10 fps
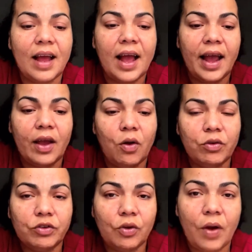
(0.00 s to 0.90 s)
I
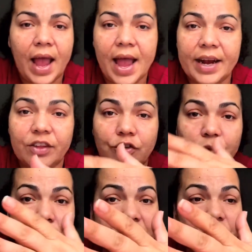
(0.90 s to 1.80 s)
also add it
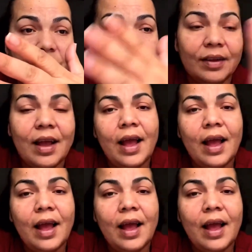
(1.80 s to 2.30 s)
to Pinterest.